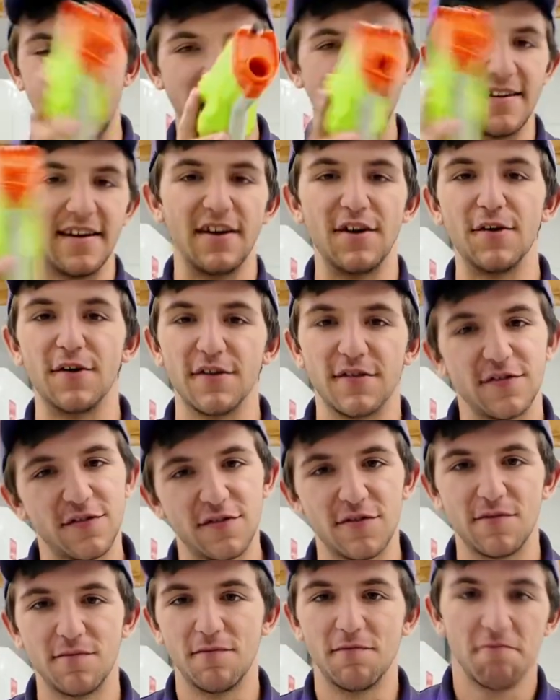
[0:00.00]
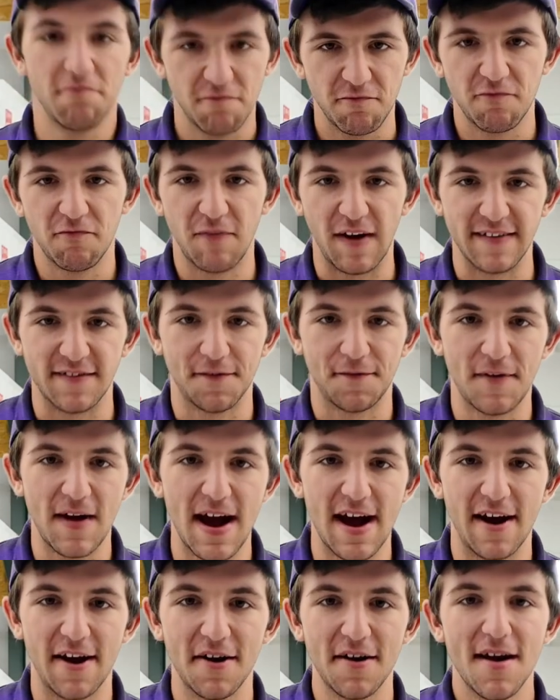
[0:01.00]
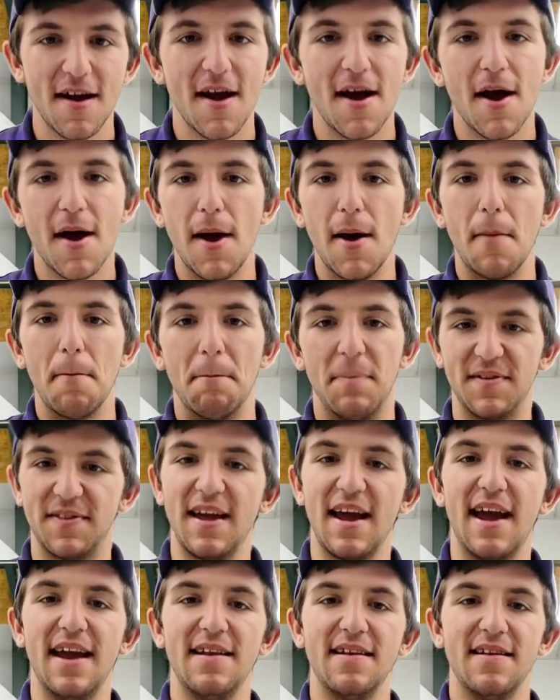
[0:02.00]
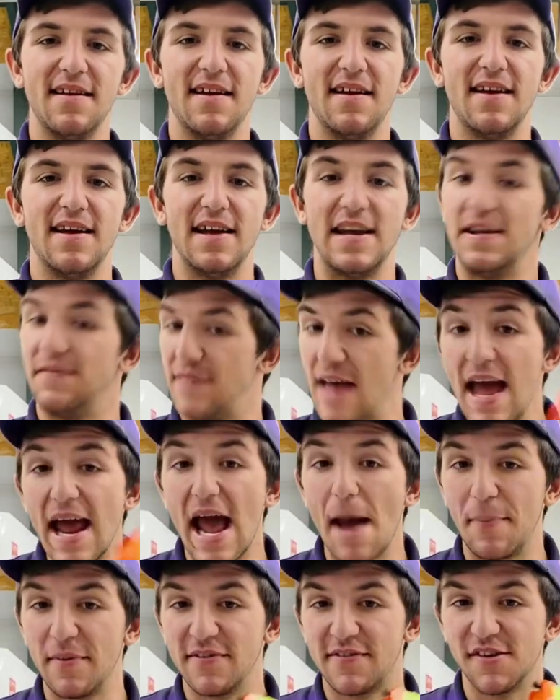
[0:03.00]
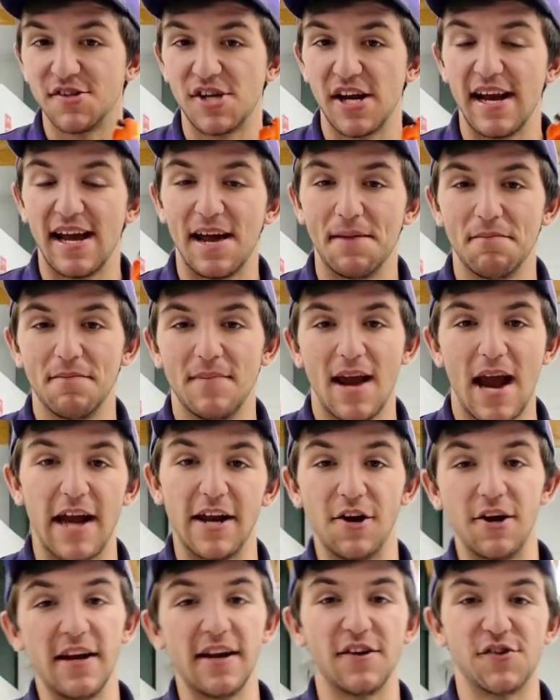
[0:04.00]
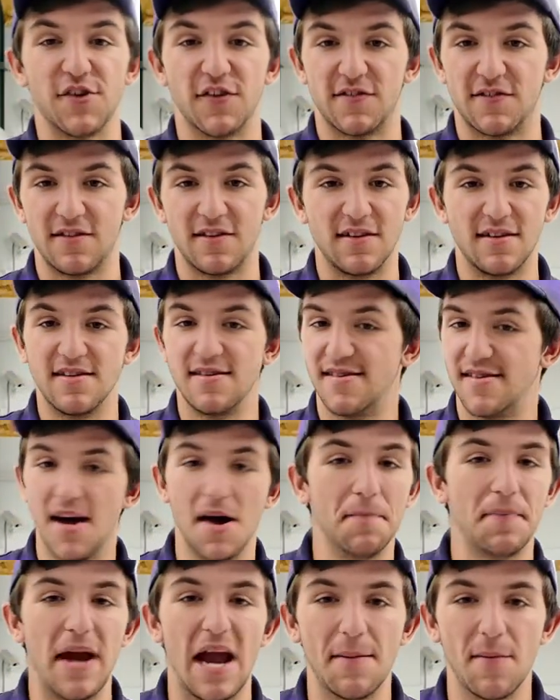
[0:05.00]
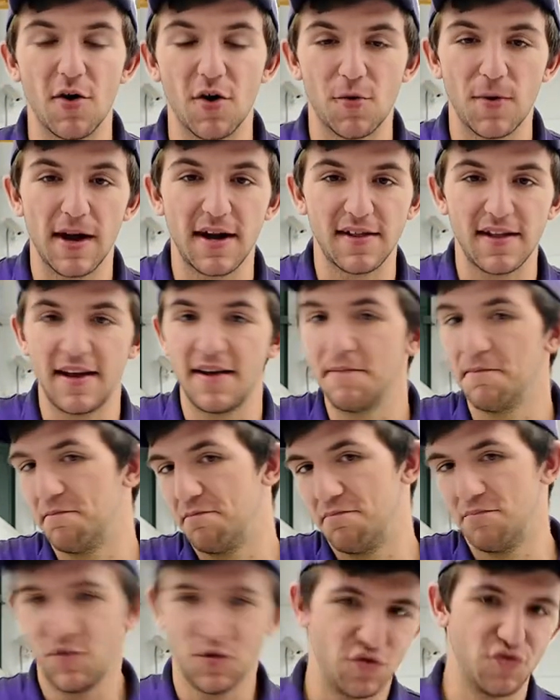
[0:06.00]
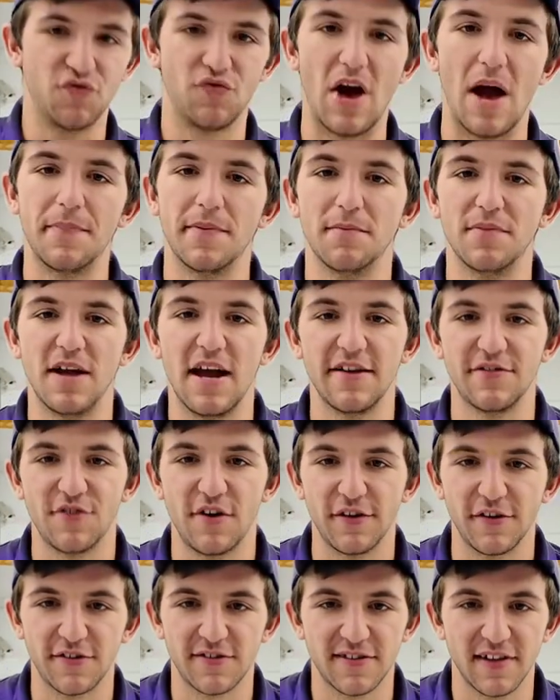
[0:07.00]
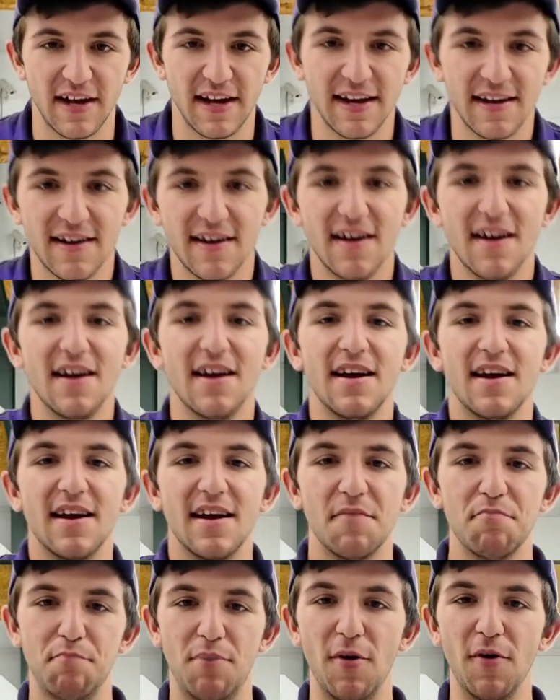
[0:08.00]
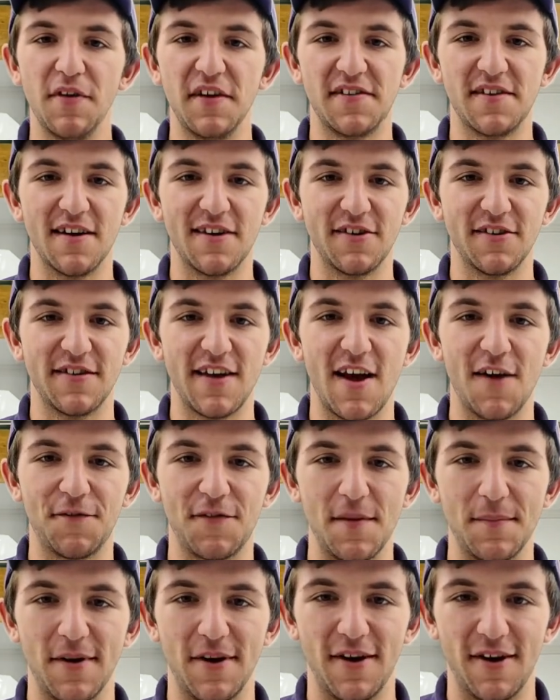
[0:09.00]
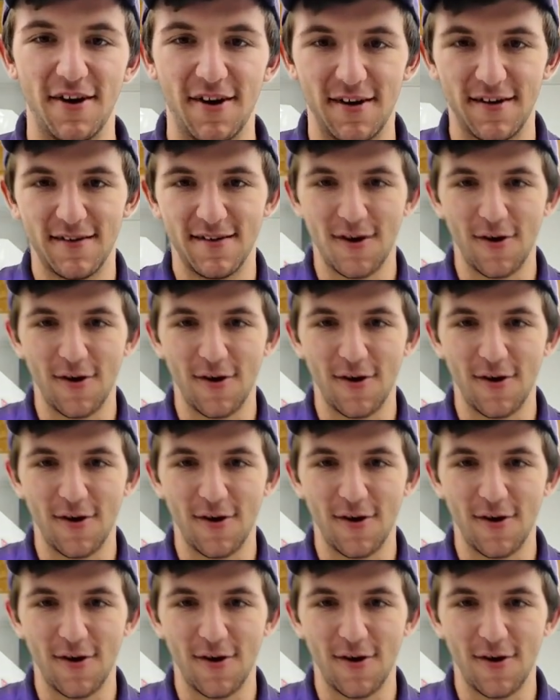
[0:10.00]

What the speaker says: continuous rates of fire, but then, if that happens to jam, and you need to just dump ammo quickly, drop the blaster on your sling, pull these suckers out from your